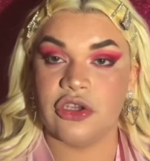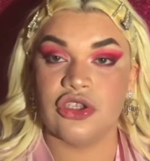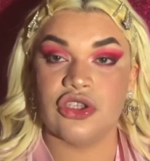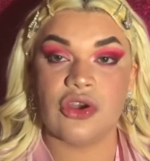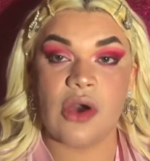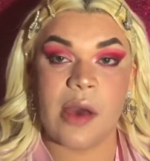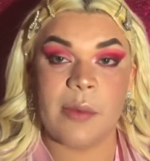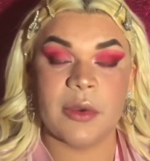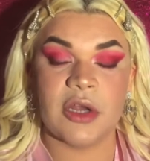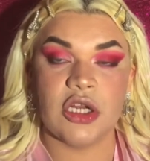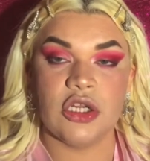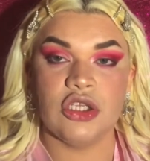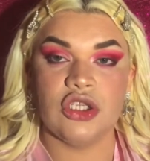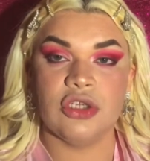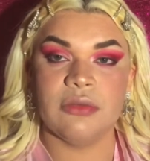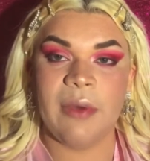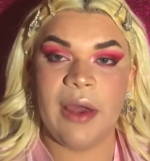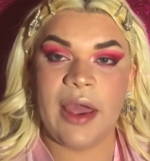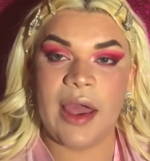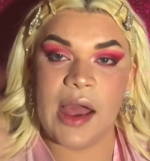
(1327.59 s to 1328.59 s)
So I'm gonna
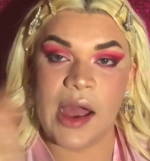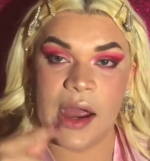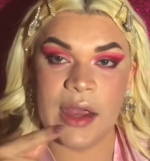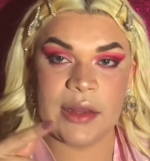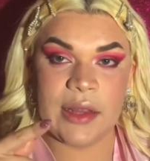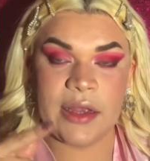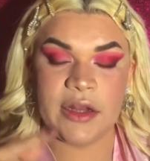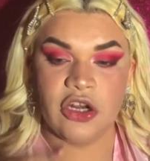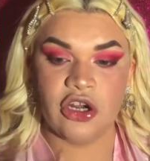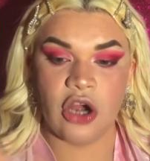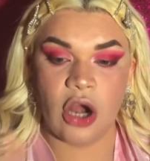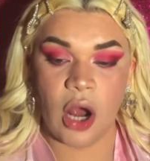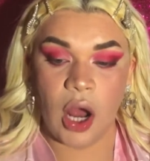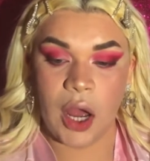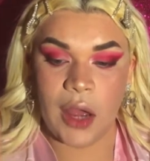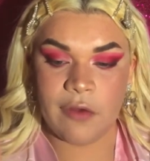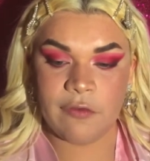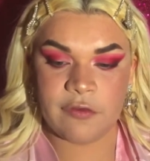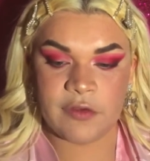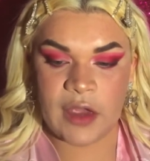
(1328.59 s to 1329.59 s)
do my eyeliner
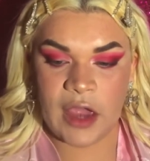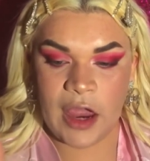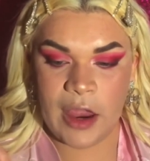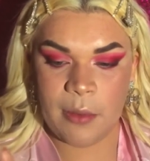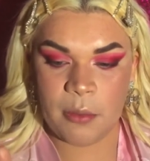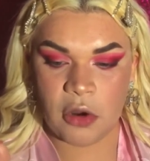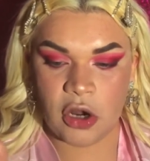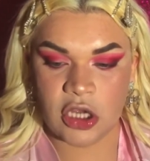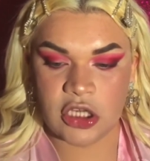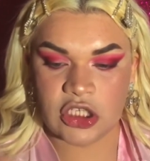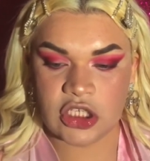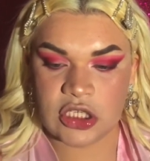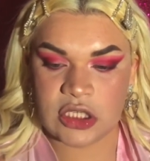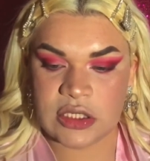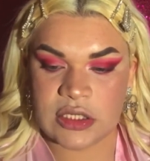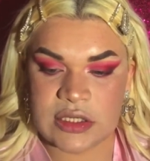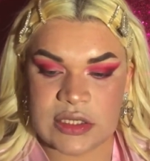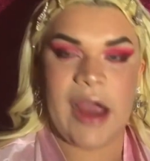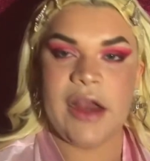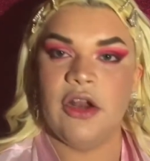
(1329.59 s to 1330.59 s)
off camera just
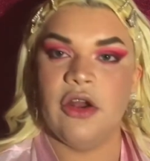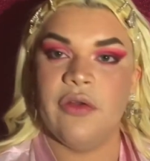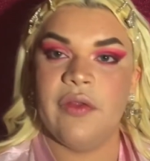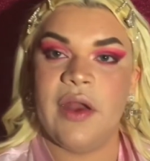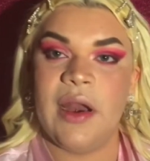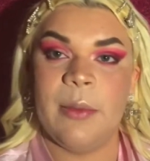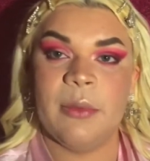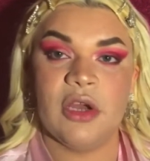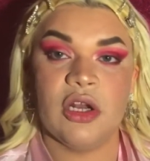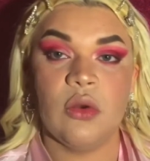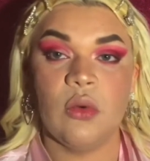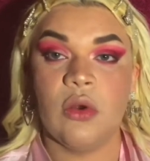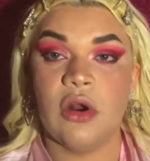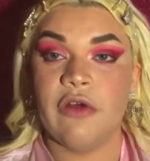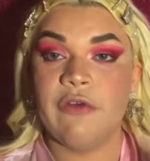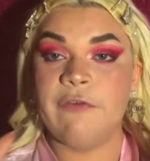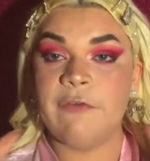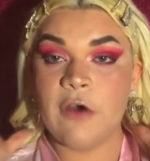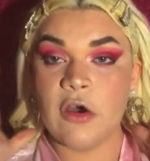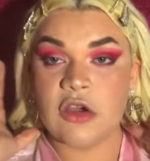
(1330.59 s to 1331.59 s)
because I know that I'm gonna want
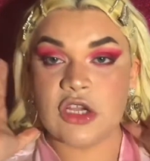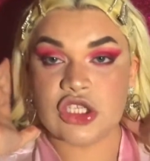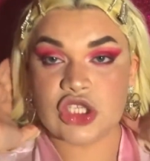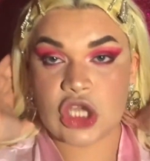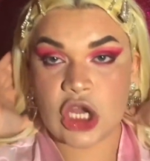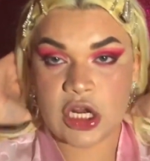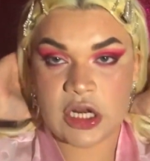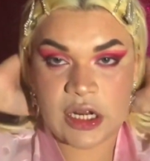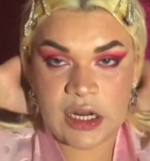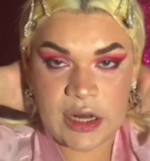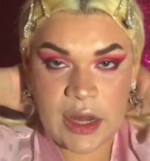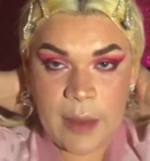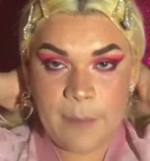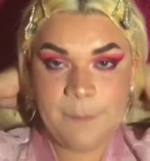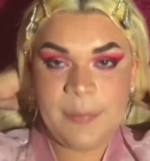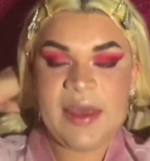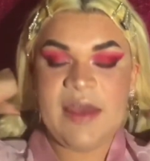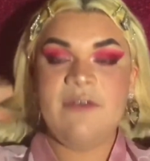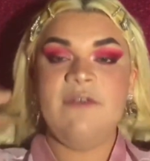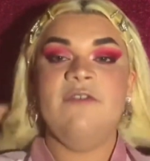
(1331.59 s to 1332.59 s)
to focus on it
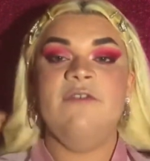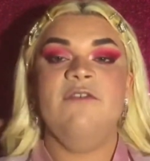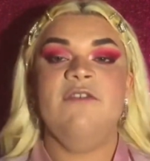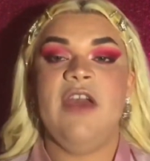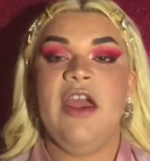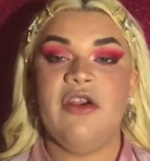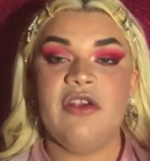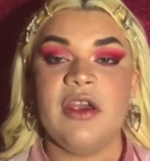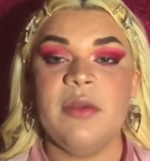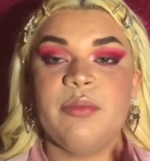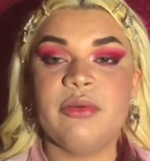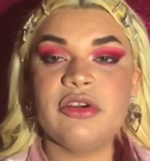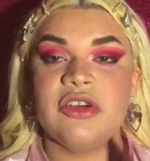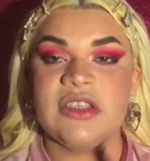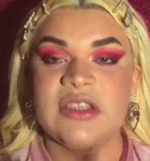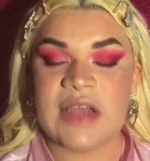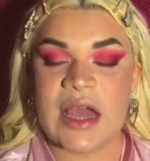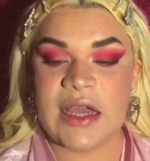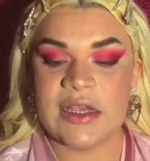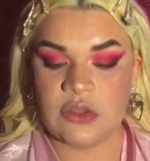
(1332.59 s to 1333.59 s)
and be very
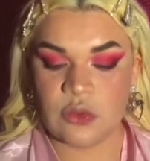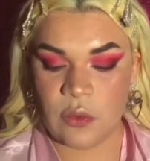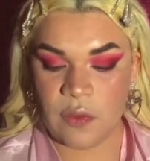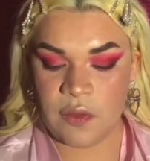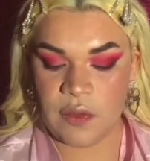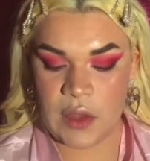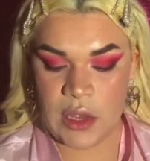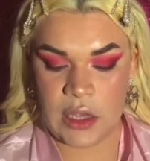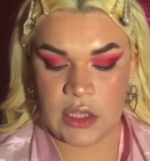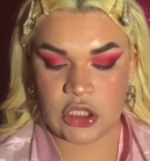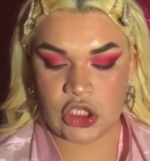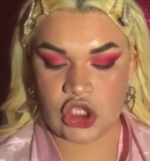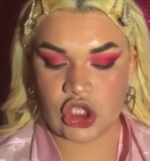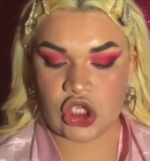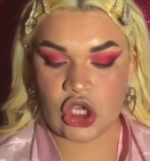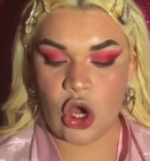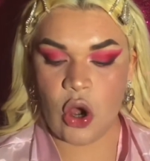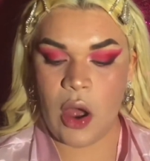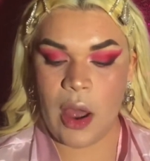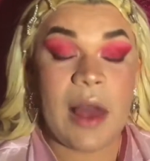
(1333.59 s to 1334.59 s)
precise with it.
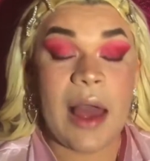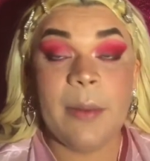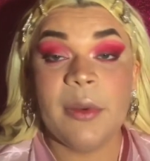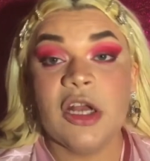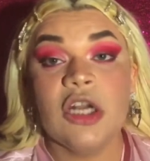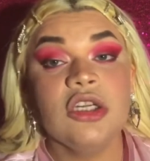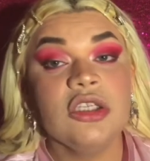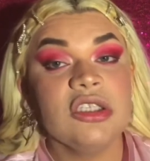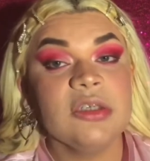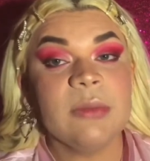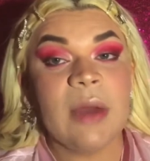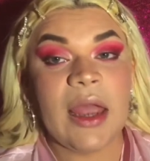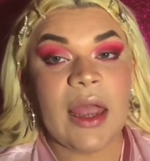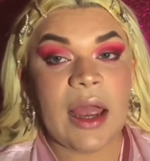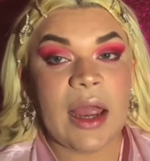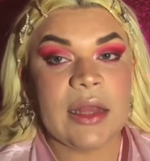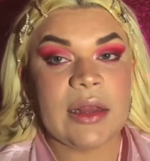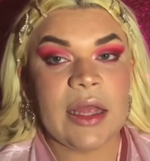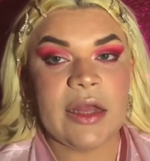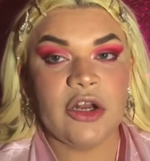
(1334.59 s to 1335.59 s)
So I'm gonna do my
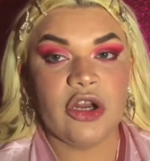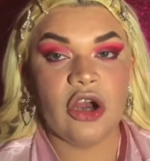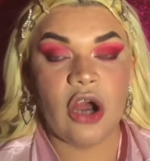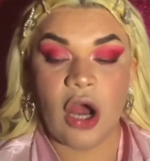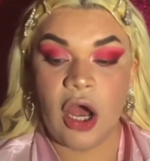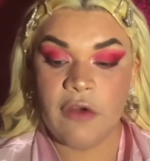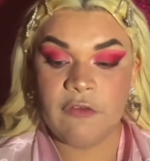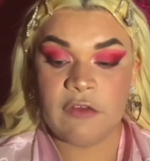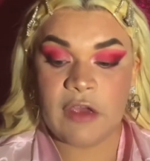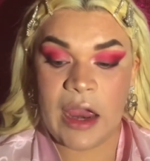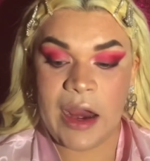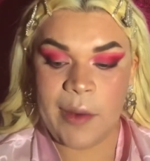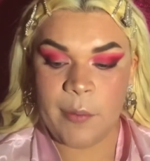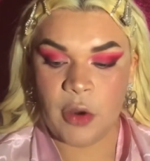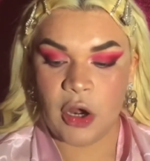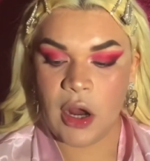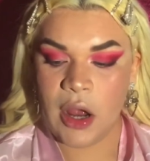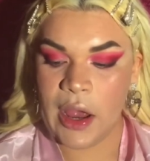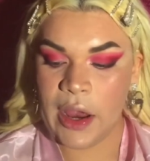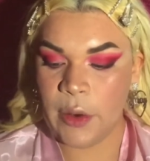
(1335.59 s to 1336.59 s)
eyeliner off
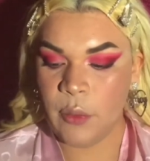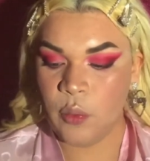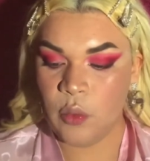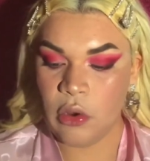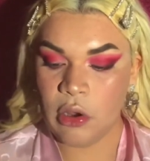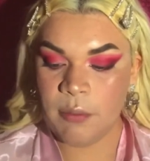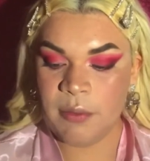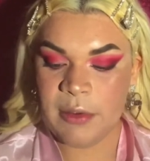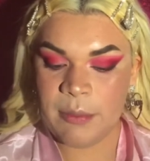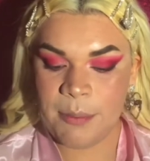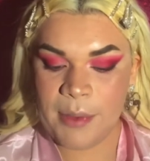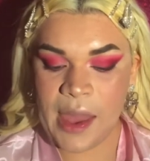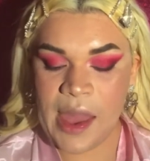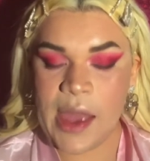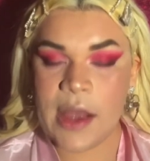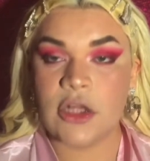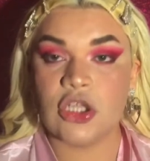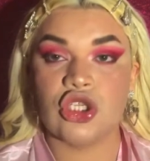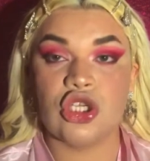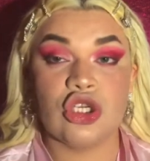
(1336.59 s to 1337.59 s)
camera. I will be
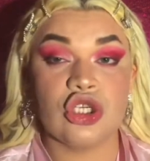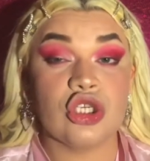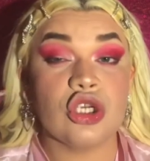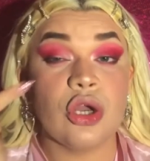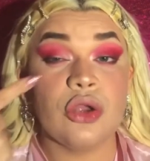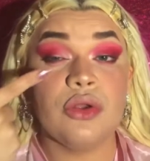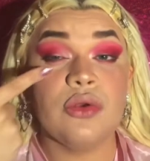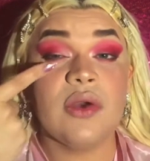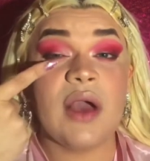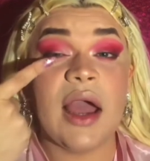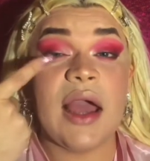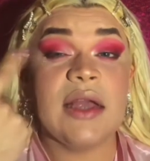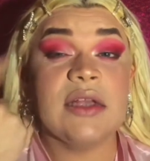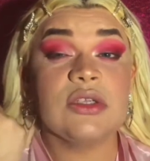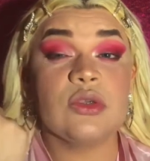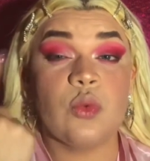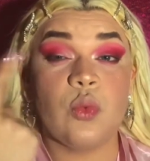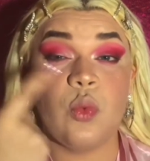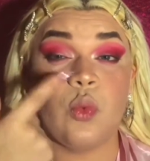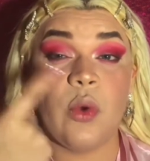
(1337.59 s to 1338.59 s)
back to show you
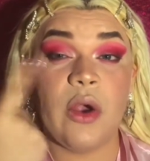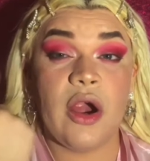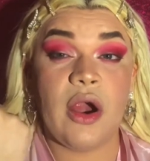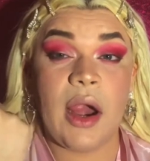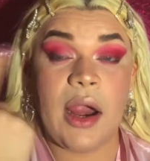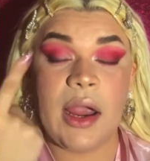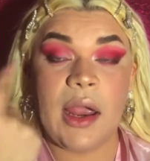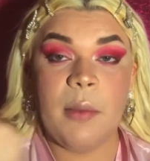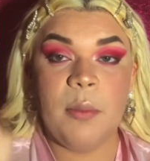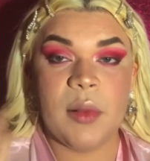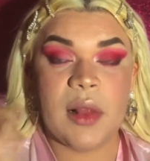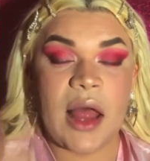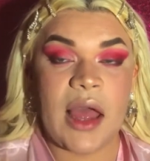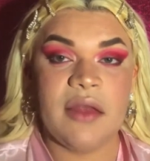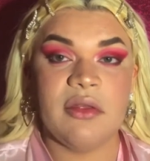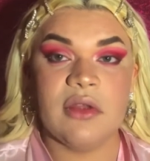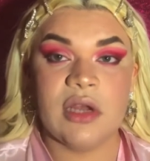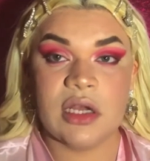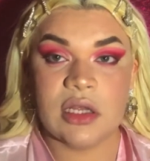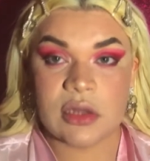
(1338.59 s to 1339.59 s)
guys where I apply
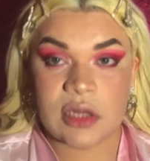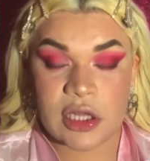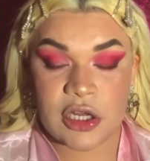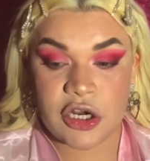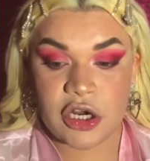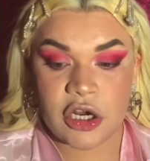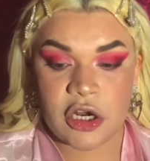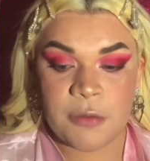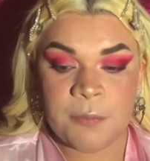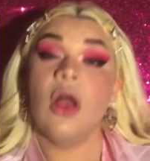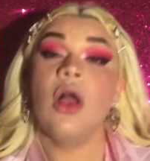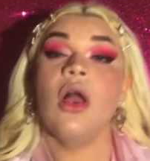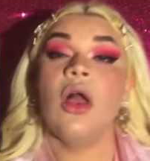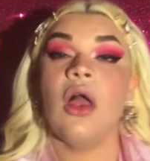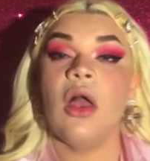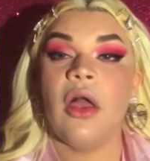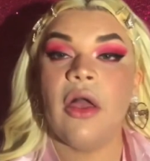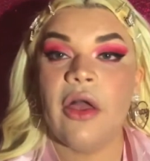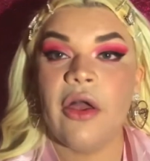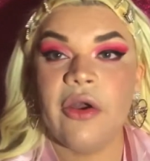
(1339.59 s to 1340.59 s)
the glitter.
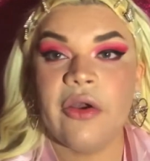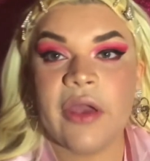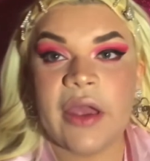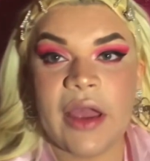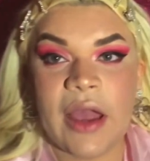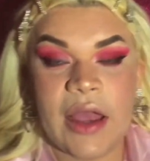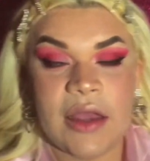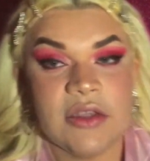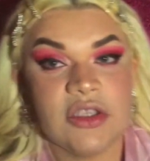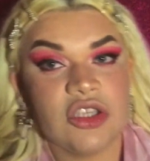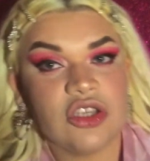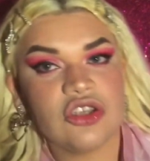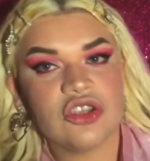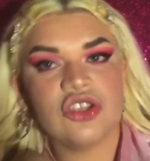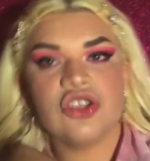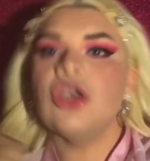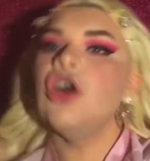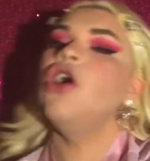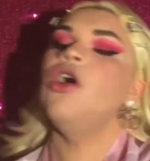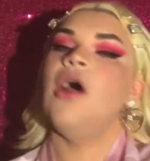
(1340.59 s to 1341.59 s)
Okay guys,
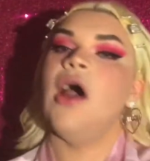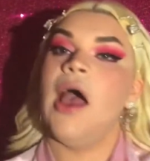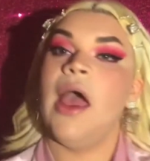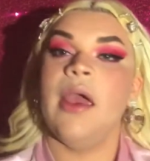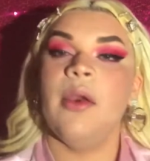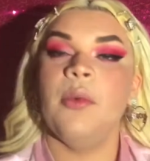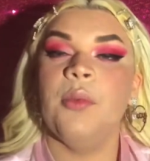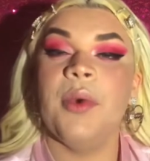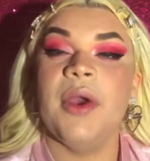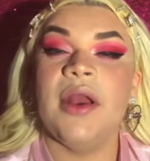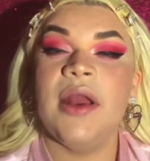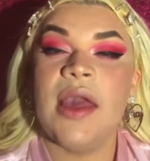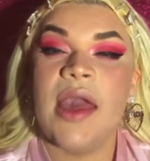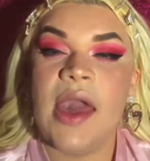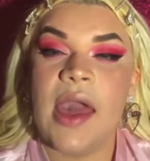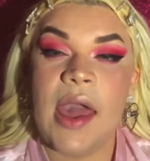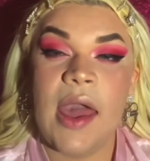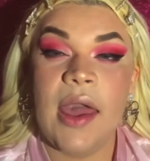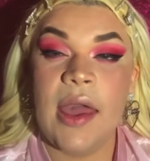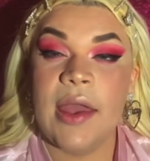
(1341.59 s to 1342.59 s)
so I went
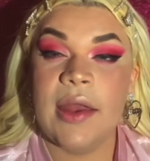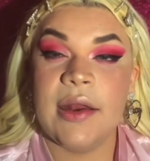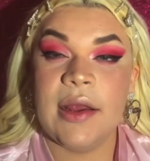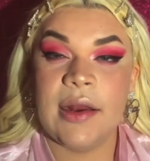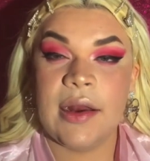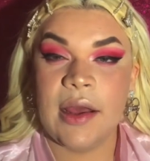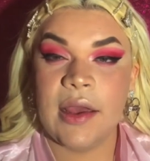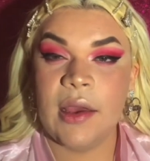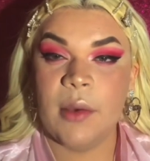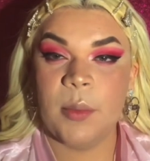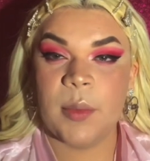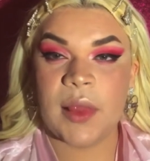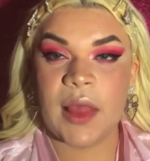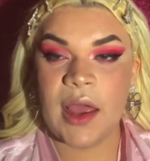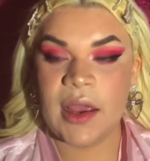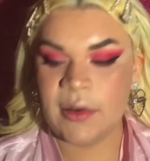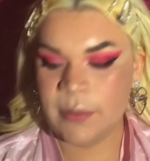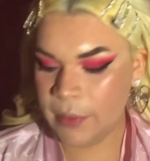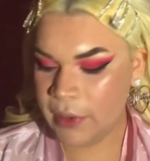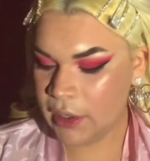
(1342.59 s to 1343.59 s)
ahead and I
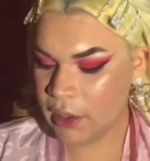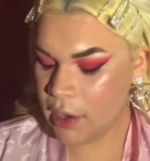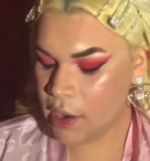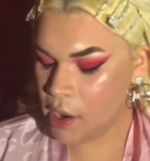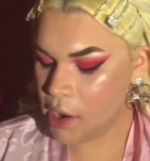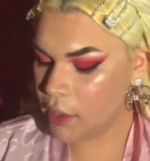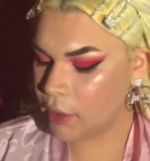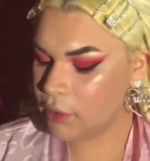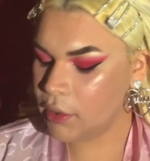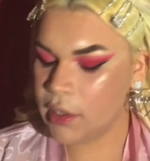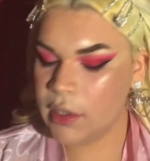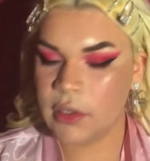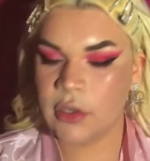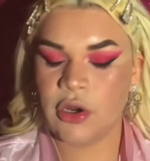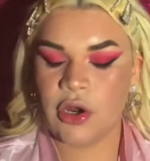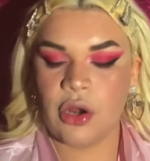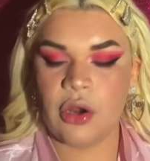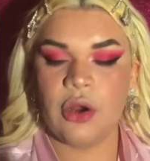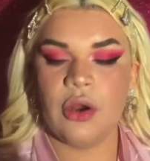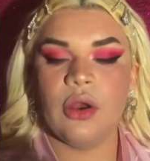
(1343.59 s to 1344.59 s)
applied my
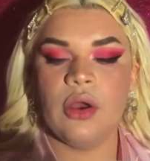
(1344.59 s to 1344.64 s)
eyeliner.